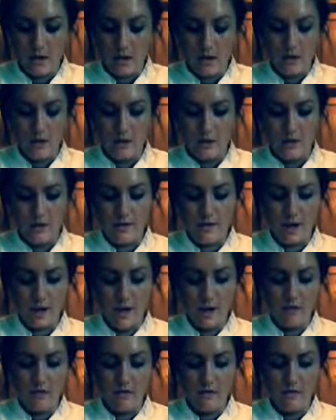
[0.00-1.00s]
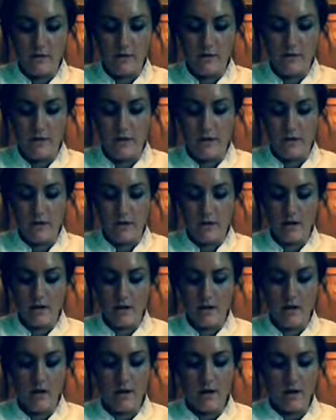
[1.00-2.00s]
So now,
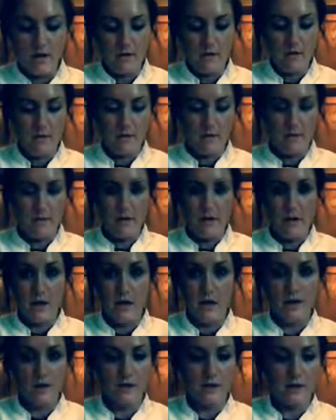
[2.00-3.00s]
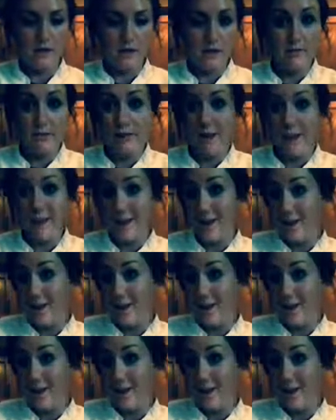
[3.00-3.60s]
put my extras in my